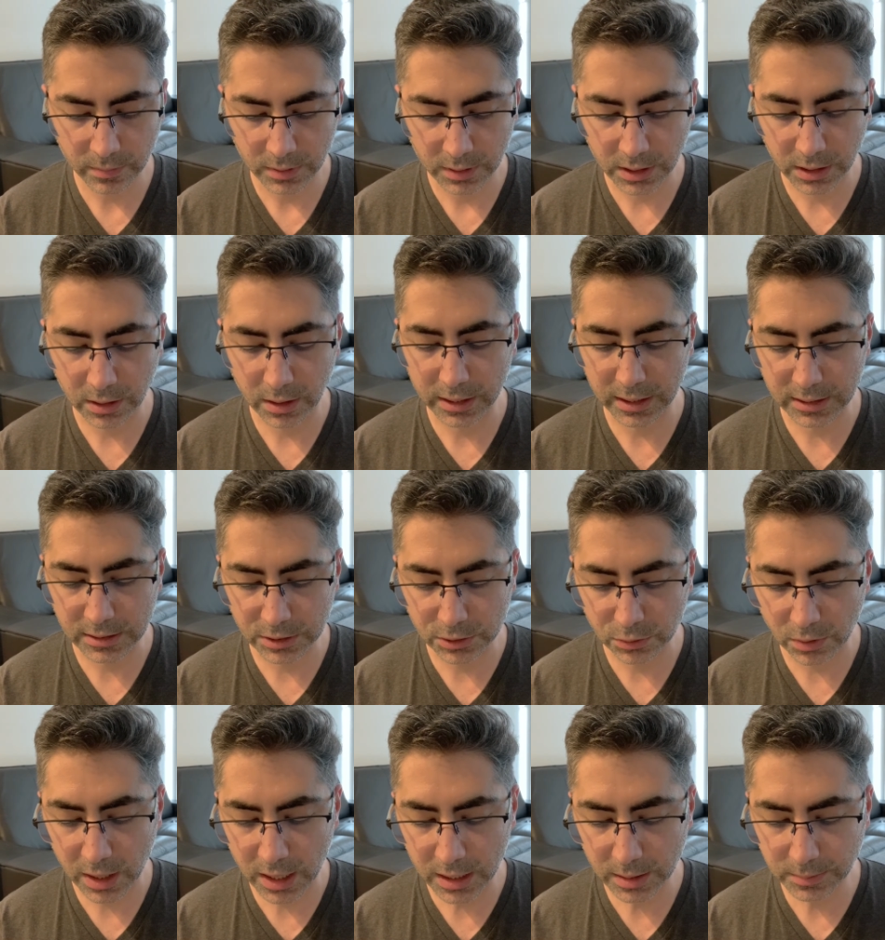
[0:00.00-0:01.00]
they are
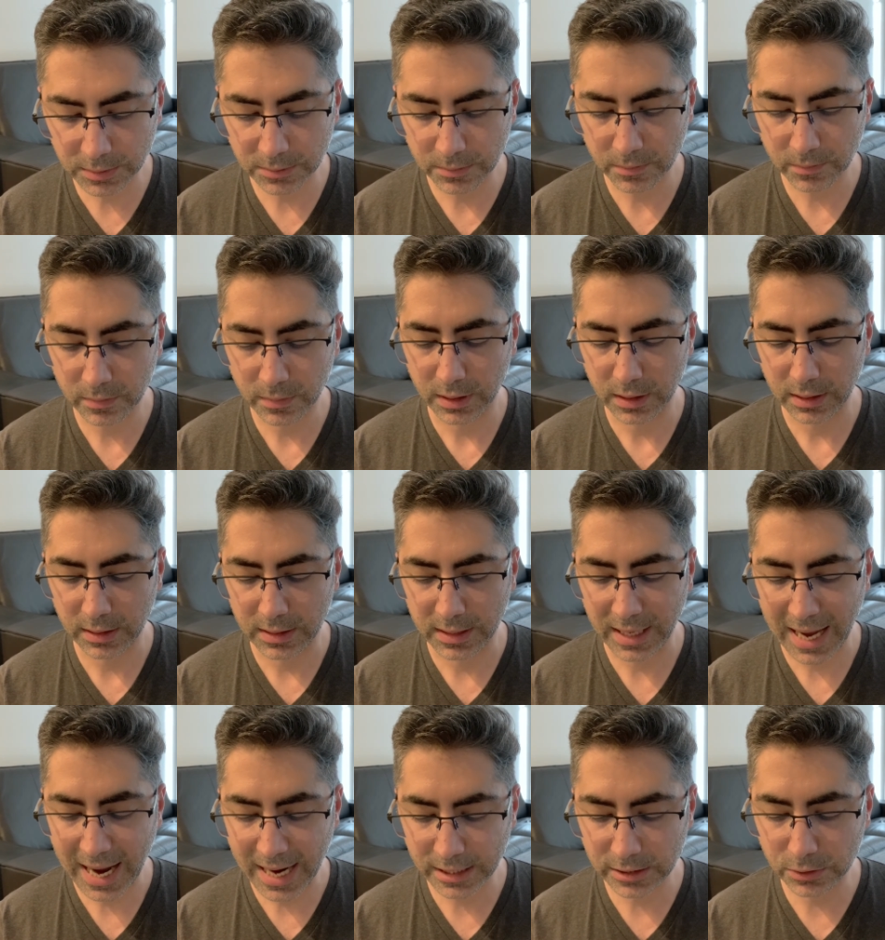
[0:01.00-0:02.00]
inscribed in the
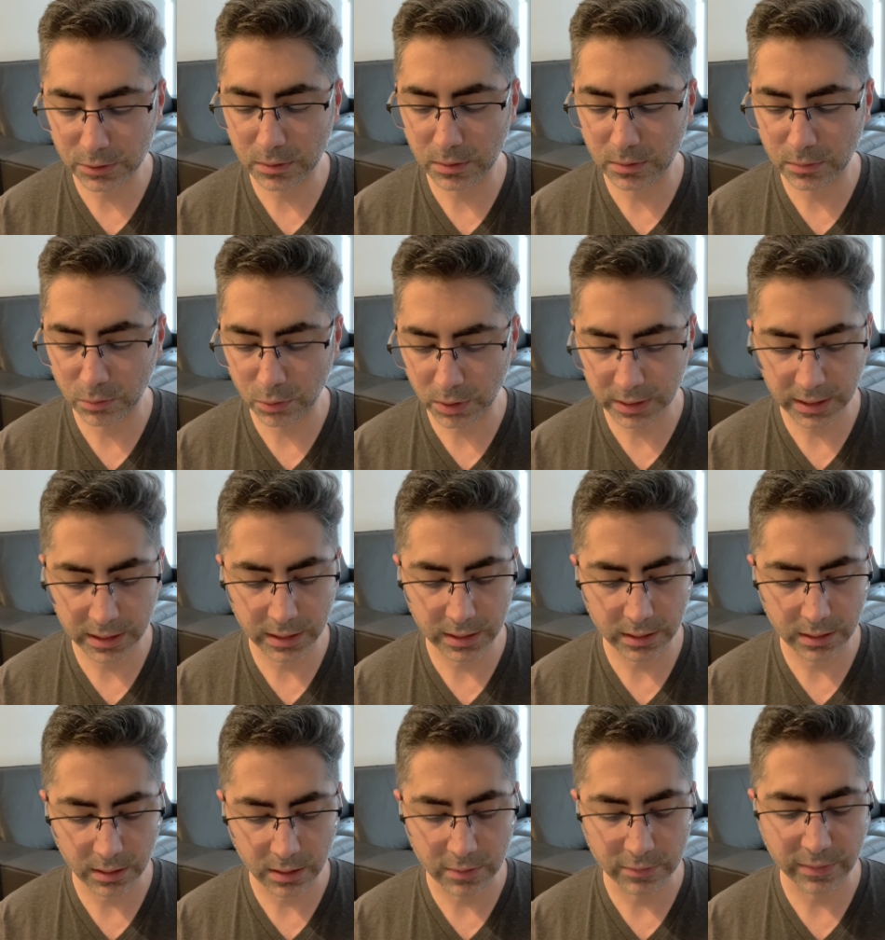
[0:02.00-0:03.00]
actual
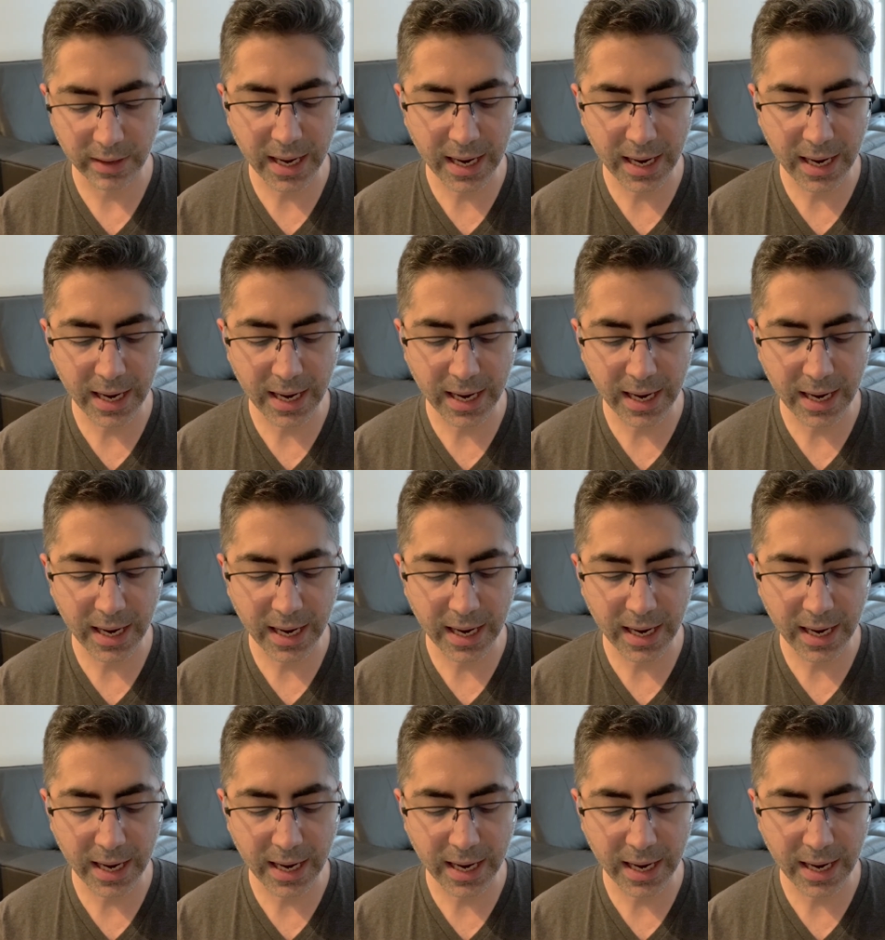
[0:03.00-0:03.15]
working of